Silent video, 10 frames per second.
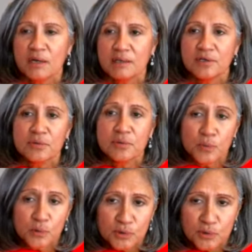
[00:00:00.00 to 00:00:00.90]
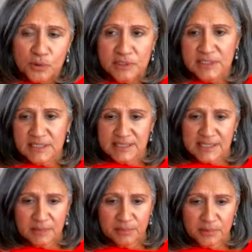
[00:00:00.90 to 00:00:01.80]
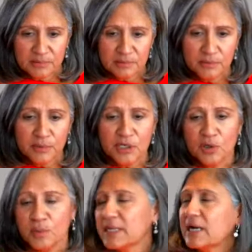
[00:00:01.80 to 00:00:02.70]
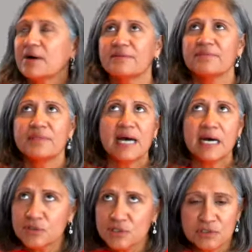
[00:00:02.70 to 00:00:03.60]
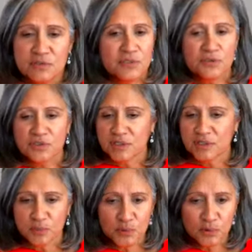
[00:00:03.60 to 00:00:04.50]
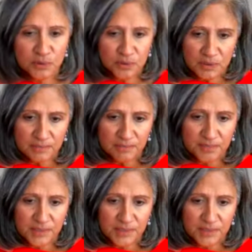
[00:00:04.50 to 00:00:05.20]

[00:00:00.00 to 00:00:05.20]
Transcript: The rule tool is an example. We now have thousands of users on the rule tool.